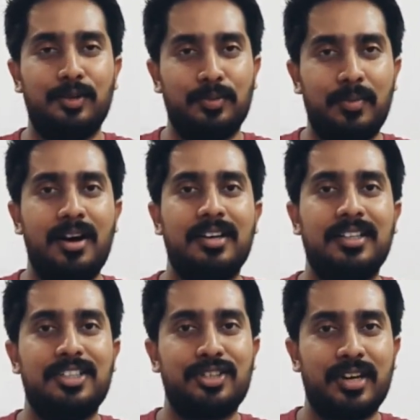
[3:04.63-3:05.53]

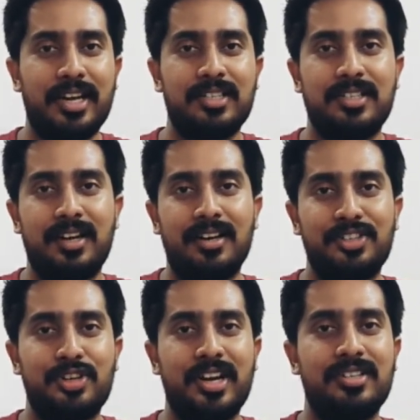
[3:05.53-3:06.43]
mark stressed,
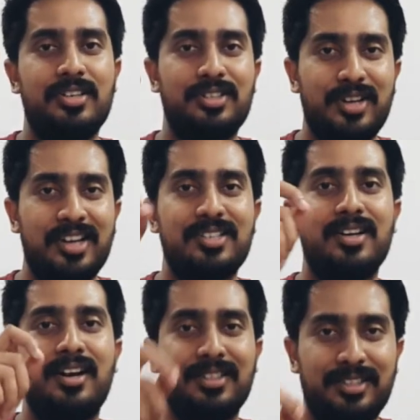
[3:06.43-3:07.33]
unstressed, stressed,
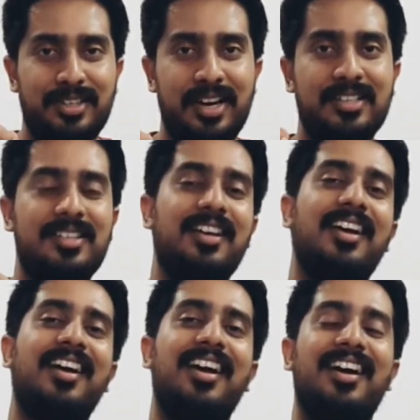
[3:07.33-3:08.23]
unstressed,
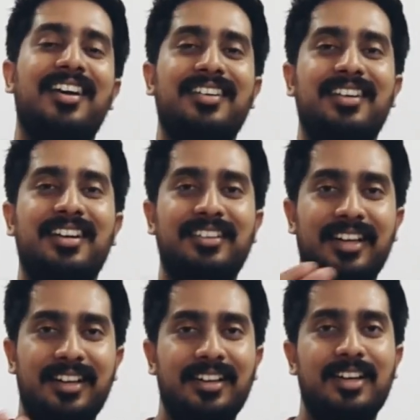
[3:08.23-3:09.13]
and
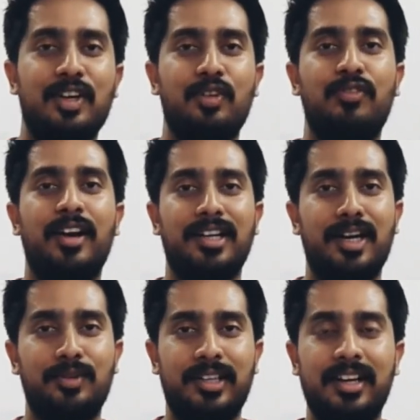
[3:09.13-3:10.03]
then you find
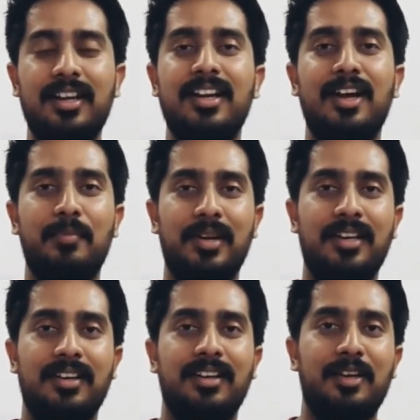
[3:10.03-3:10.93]
out their
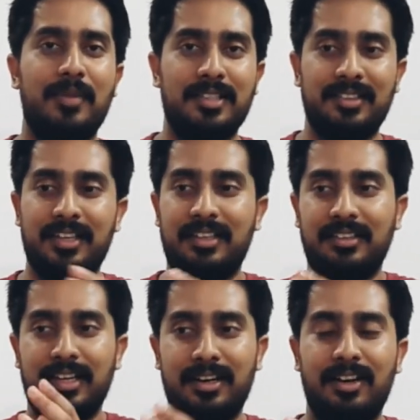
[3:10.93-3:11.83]
meter. Imagine that
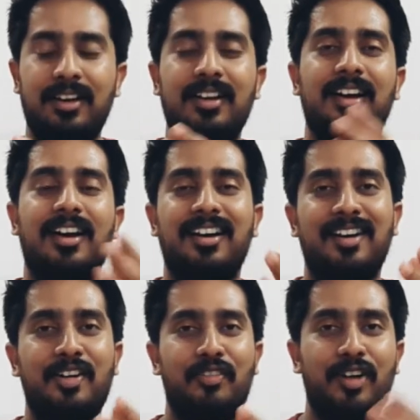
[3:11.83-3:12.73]
there
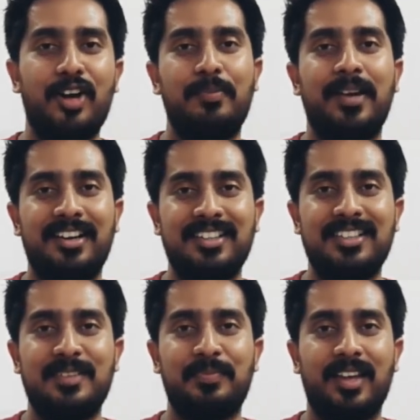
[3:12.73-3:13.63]
are 5
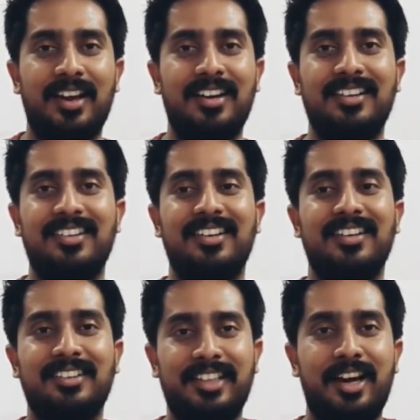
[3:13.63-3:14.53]
pairs, and
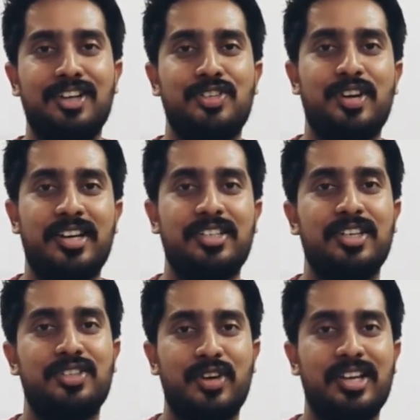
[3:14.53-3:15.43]
the unstressed
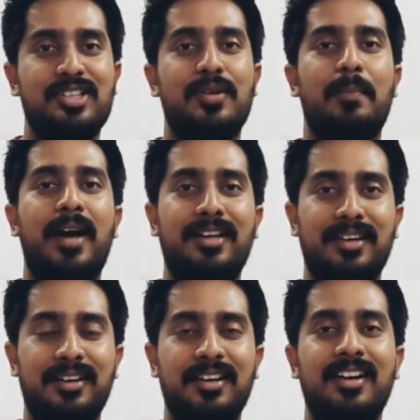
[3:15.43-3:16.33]
stressed
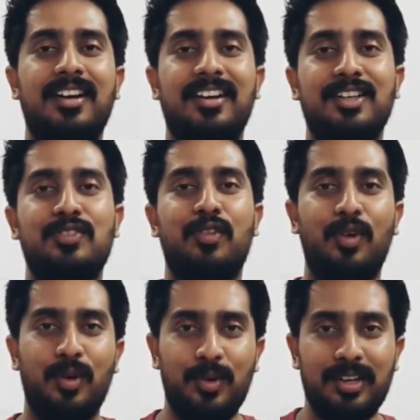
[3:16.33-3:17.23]
pattern is
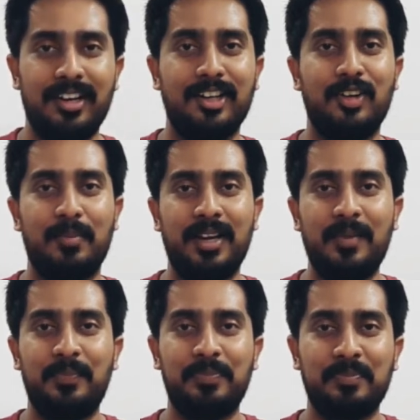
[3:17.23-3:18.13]
followed. It will be